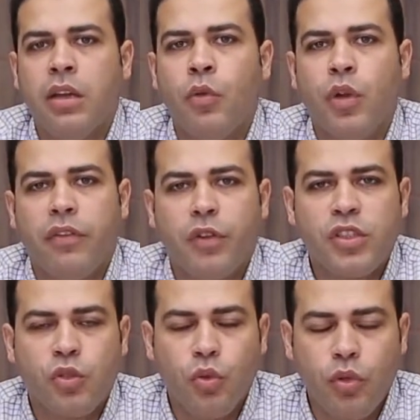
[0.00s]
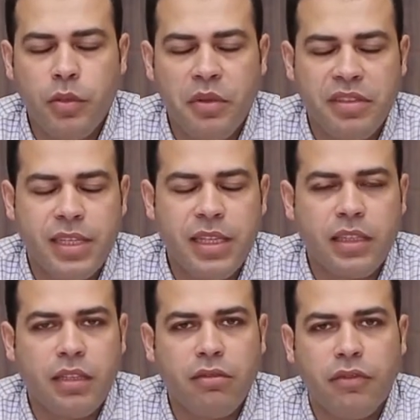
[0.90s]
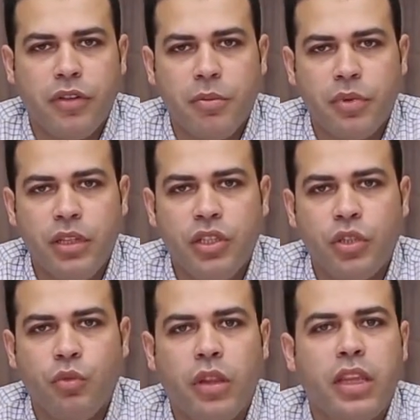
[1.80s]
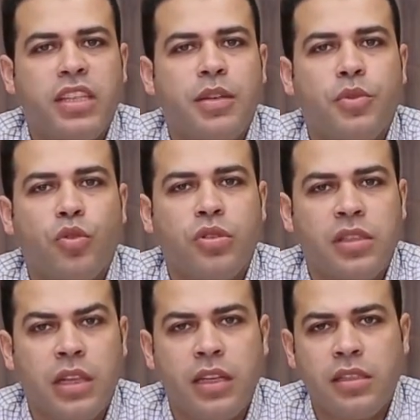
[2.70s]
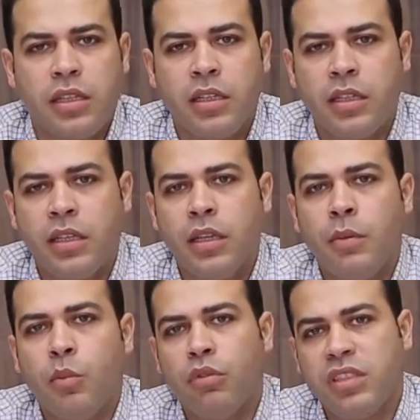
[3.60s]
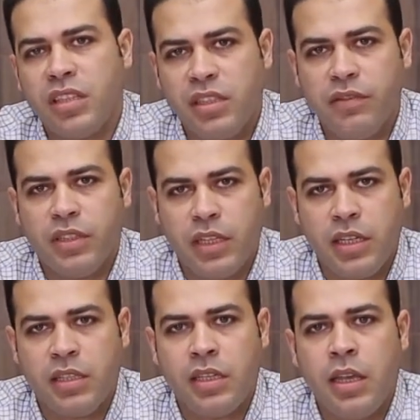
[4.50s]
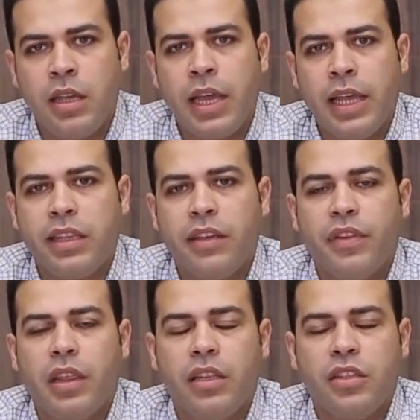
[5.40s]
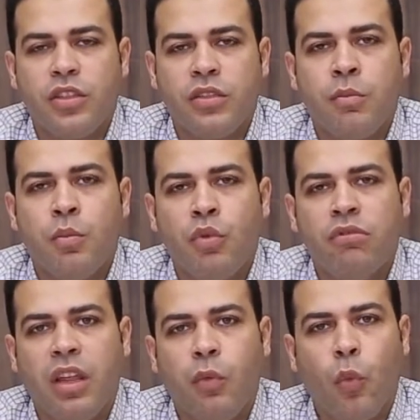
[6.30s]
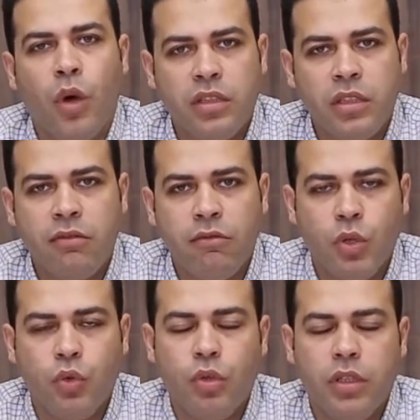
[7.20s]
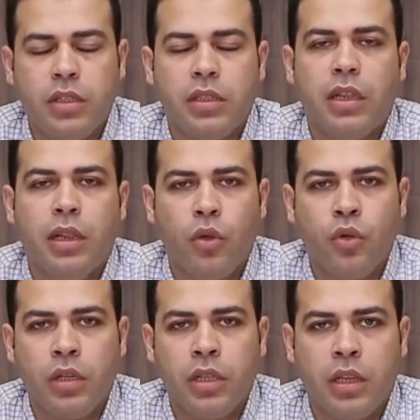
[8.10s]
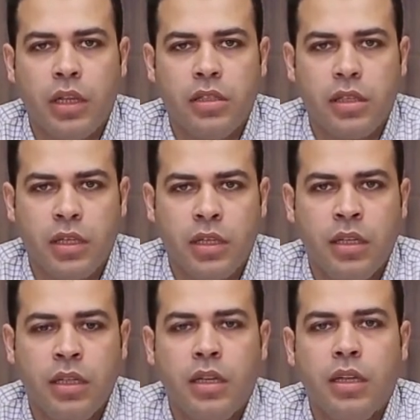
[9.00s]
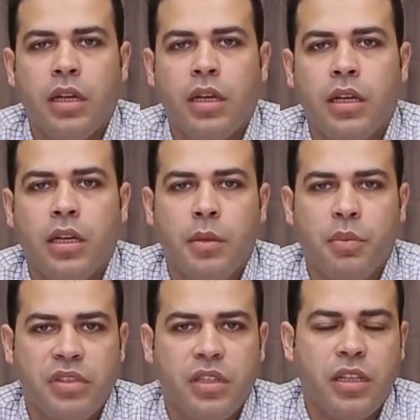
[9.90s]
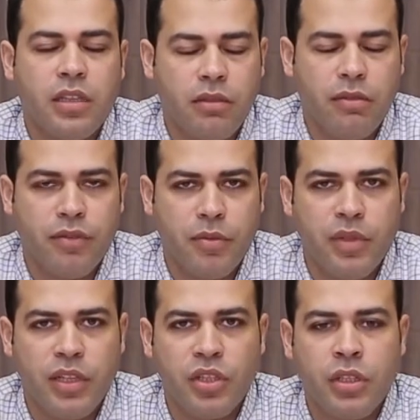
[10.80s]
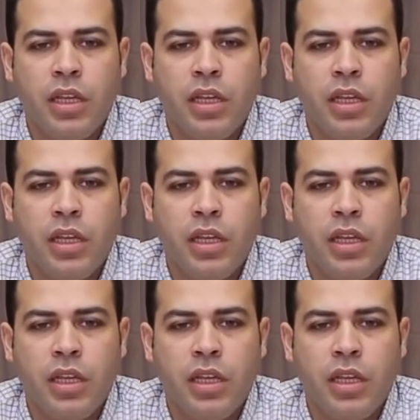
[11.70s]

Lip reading: We have what's called resistant atrial fibrillation when these episodes lasting more than 7 days, and if it lasts more than 1 year, we call it long-lasting persistent atrial fibrillation.